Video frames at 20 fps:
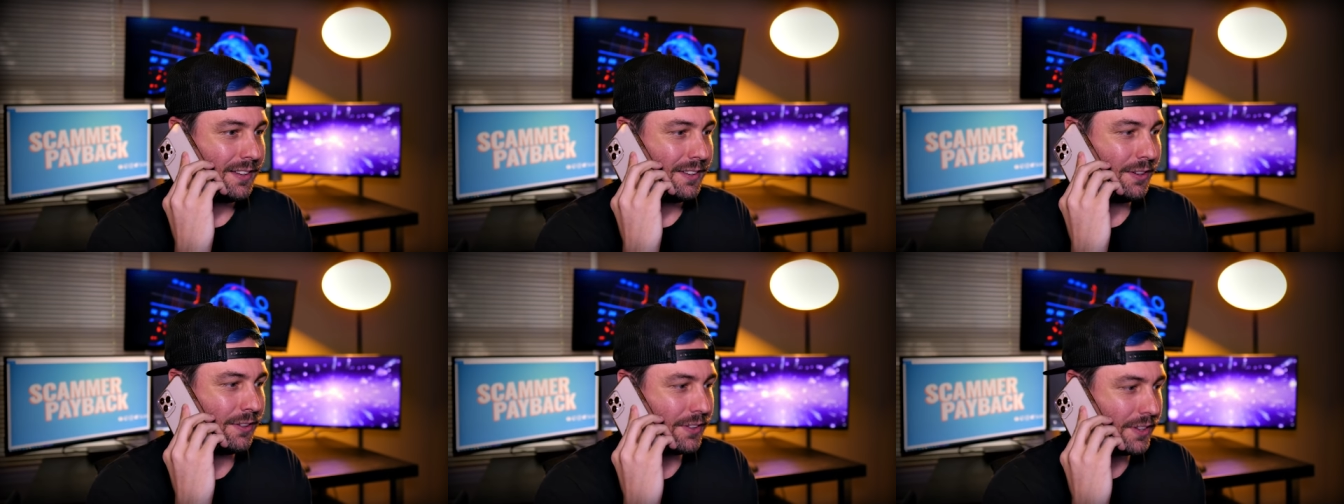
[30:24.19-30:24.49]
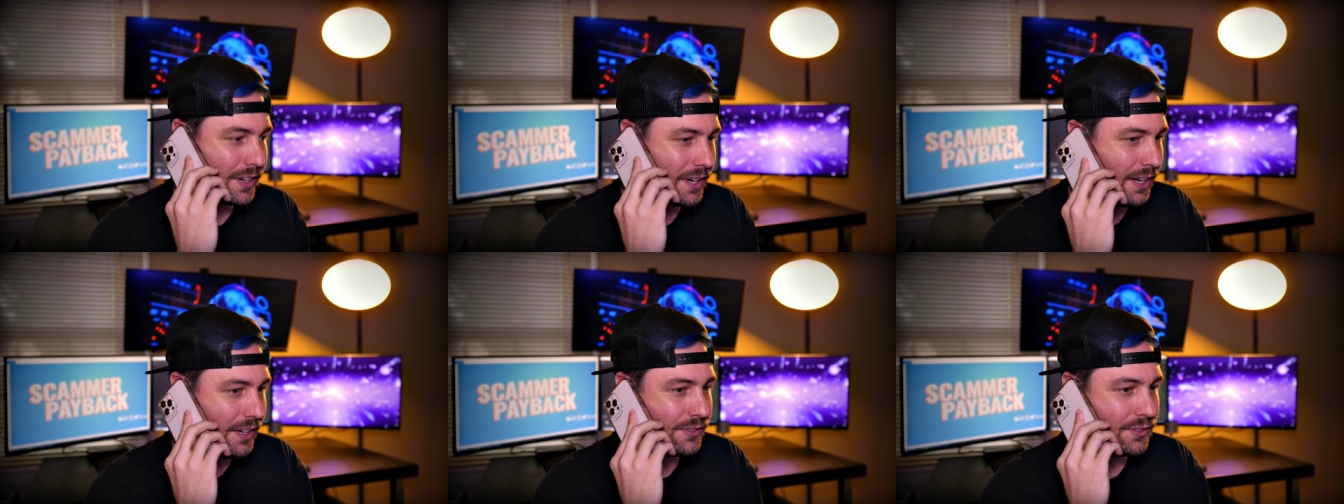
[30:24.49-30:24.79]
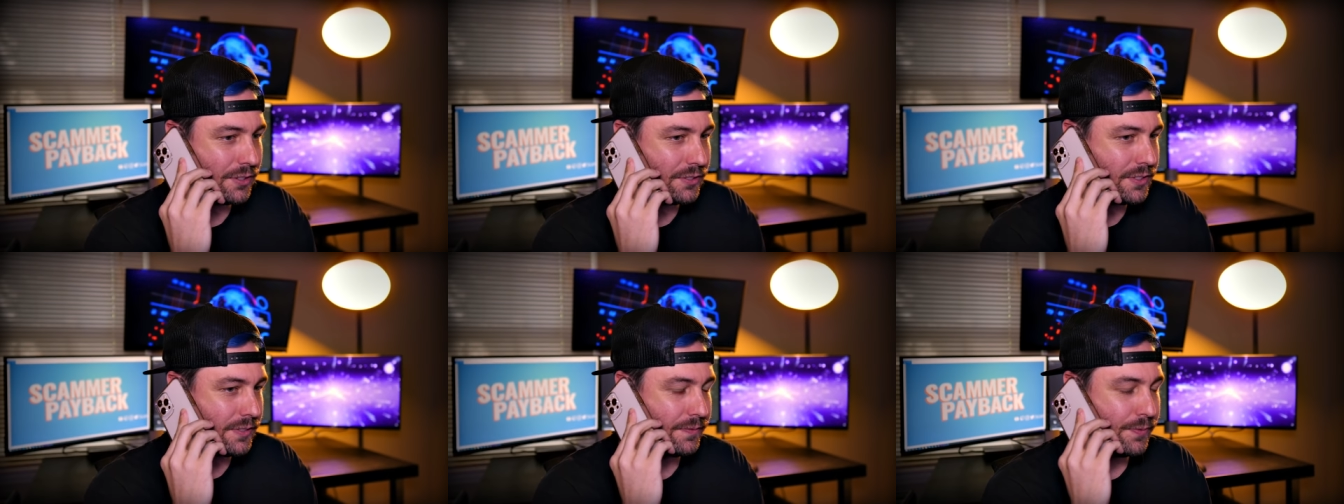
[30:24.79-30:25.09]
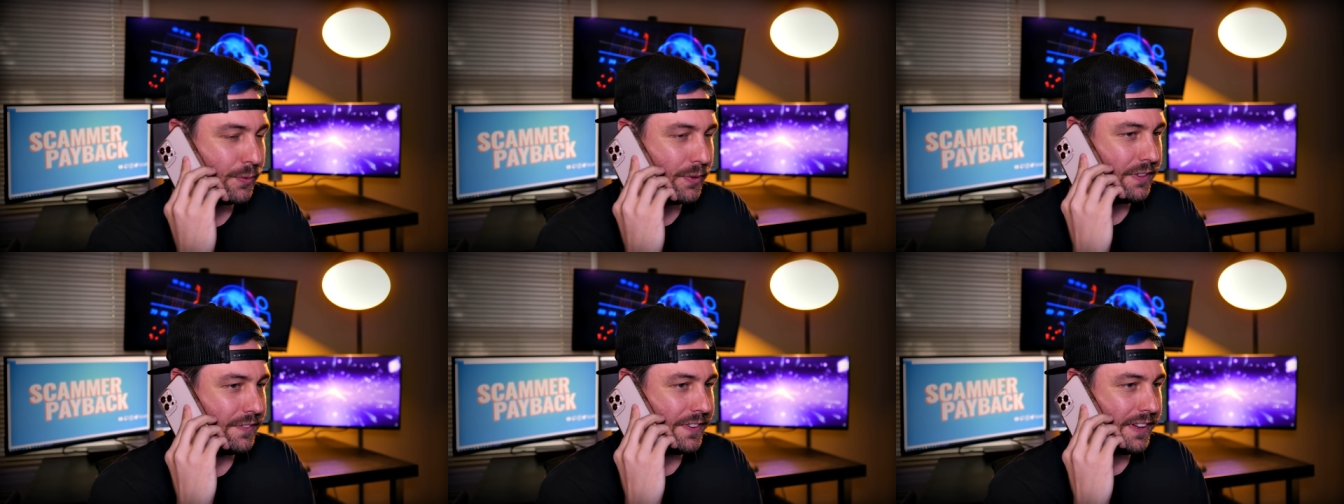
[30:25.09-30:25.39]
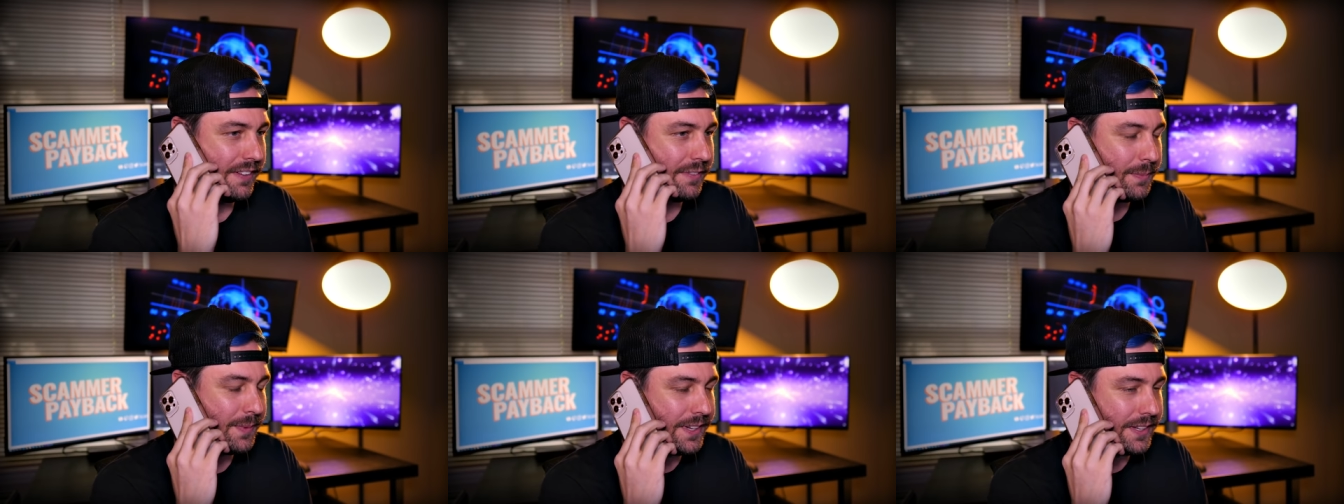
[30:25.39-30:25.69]
No, the concert's in
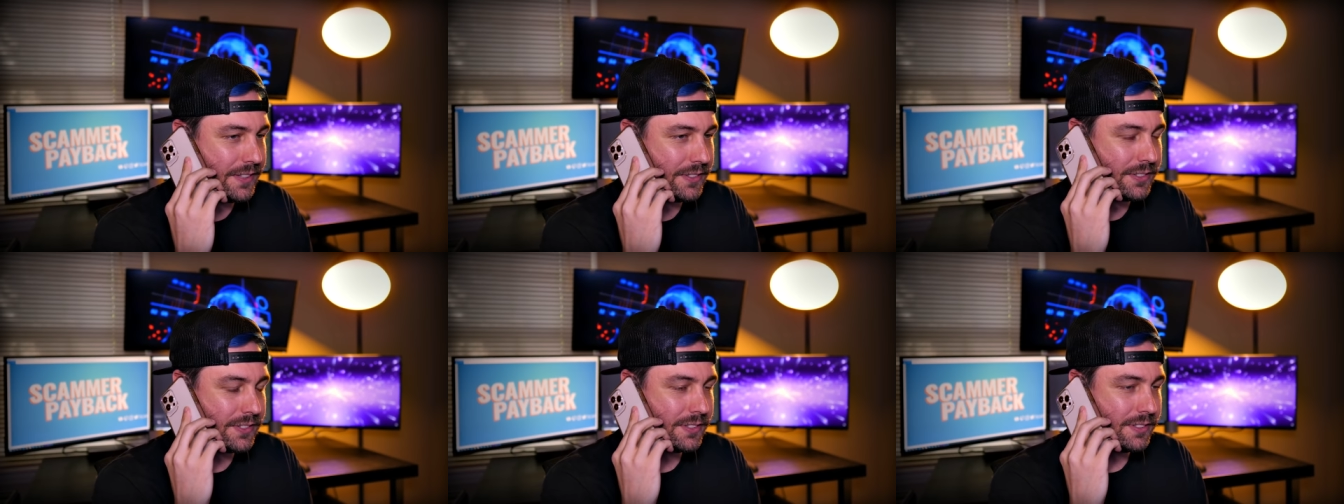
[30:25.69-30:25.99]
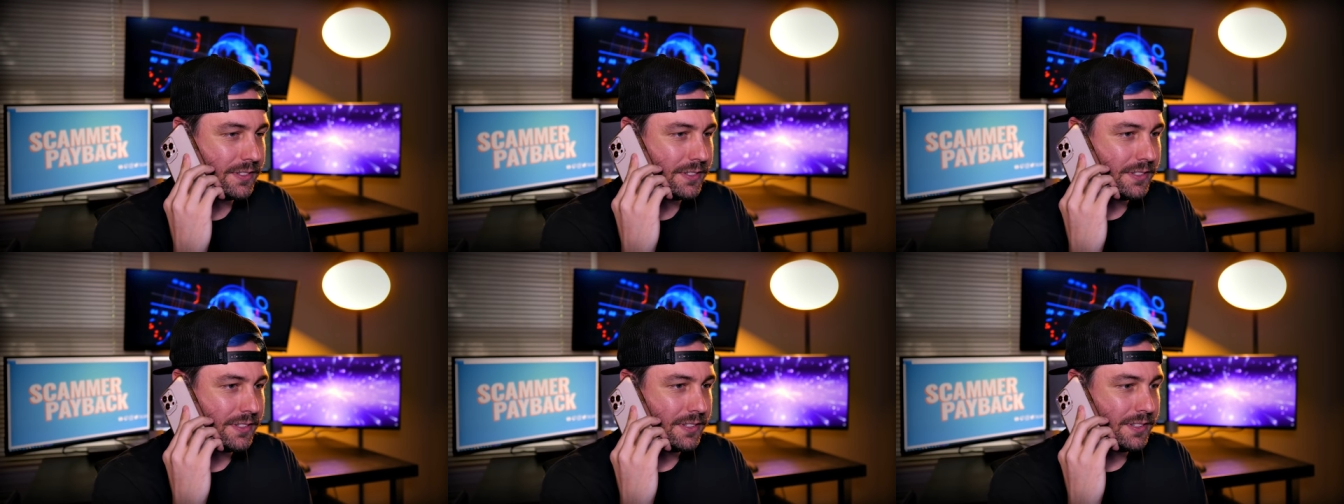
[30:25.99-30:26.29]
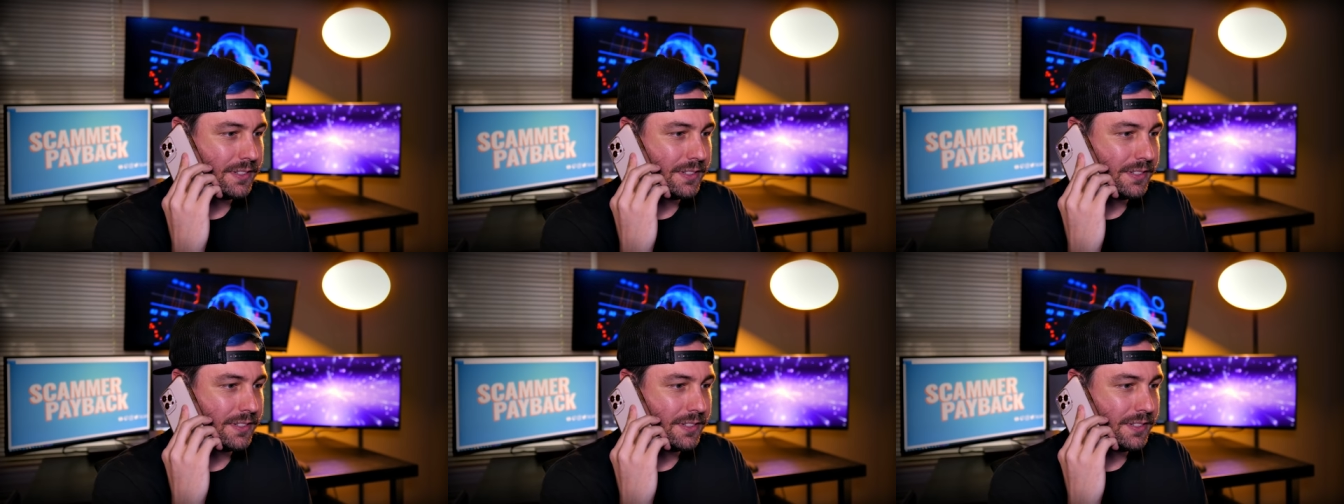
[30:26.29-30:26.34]
forty-five minutes.